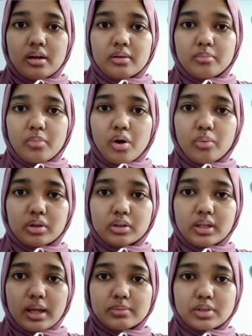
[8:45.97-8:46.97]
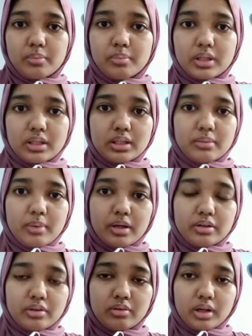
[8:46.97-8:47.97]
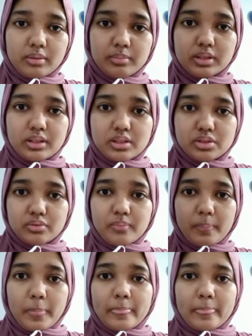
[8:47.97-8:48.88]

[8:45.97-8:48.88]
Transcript: more water absorbed in the biodegradable tissue,